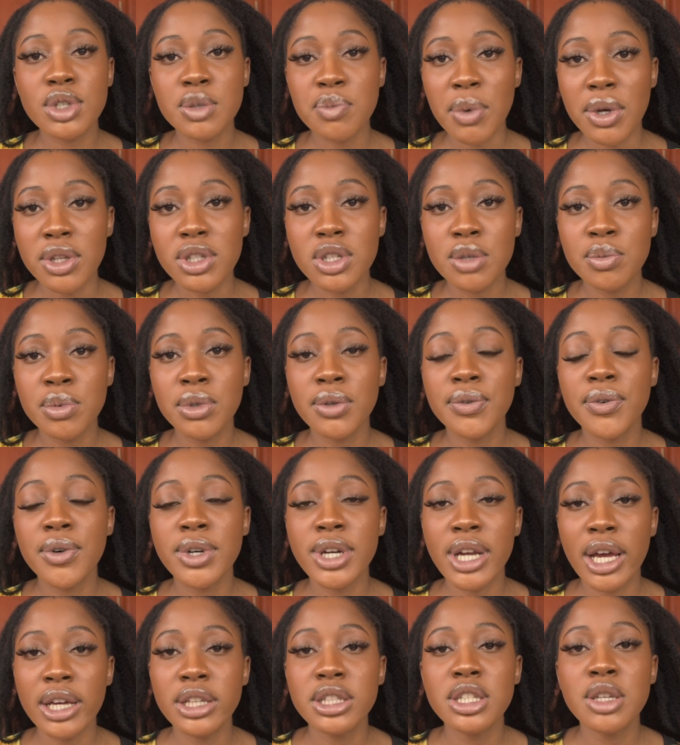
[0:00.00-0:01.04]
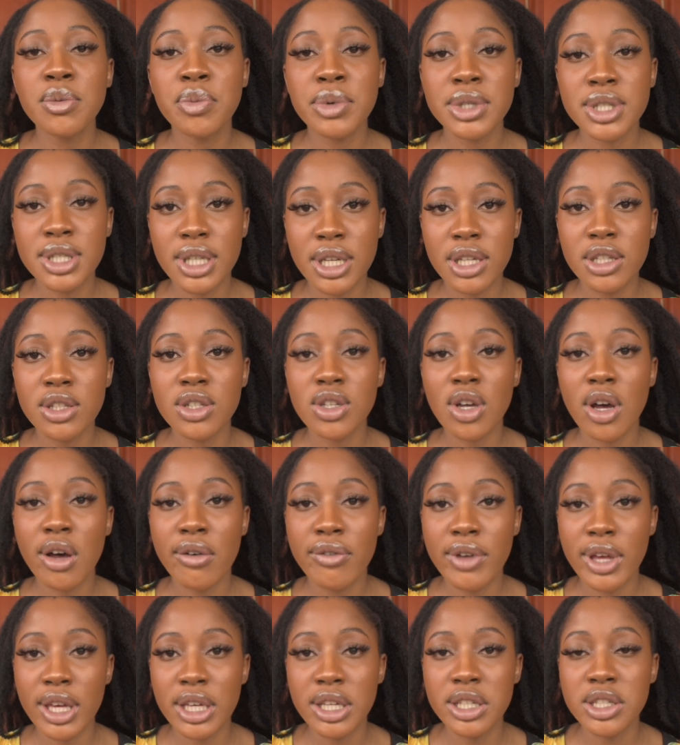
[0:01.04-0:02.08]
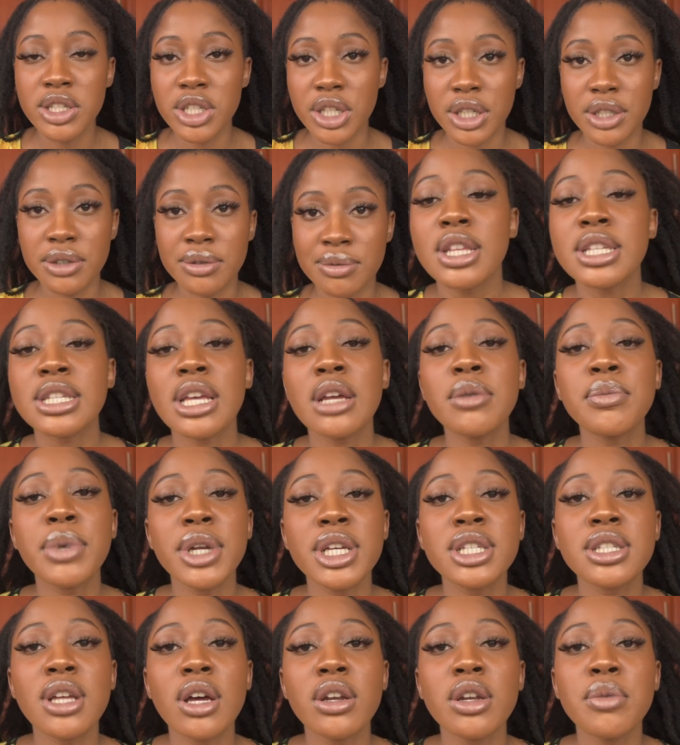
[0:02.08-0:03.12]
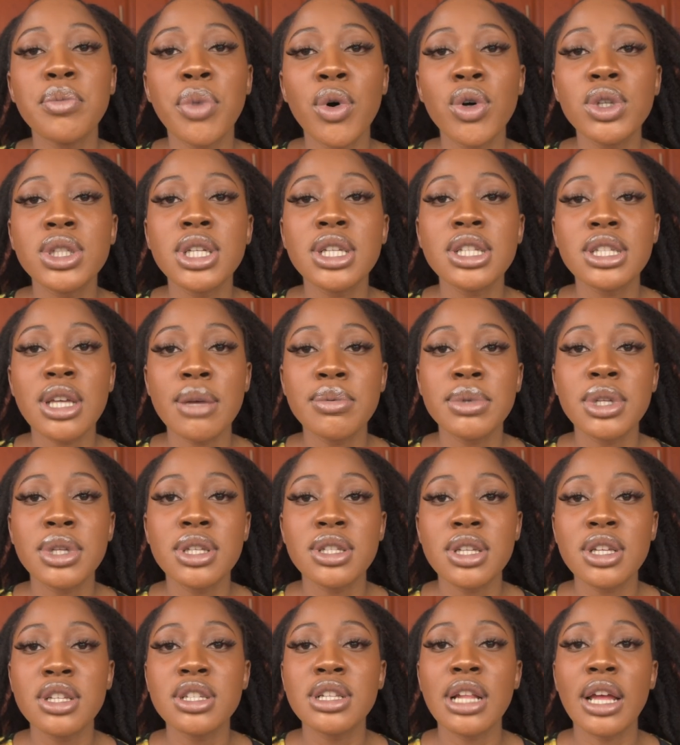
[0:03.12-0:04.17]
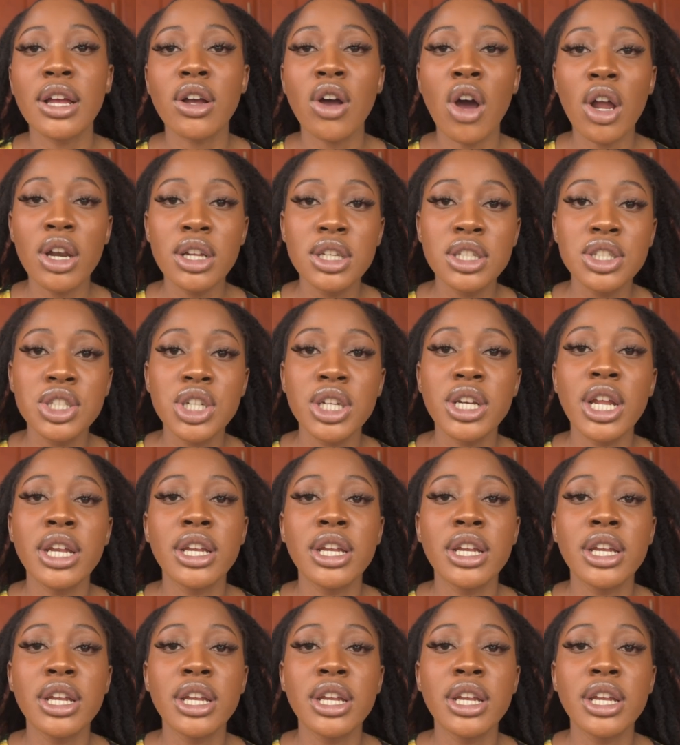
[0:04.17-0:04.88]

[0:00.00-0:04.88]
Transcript: responsible for 90% of aging. The sun breaks down important substances like collagen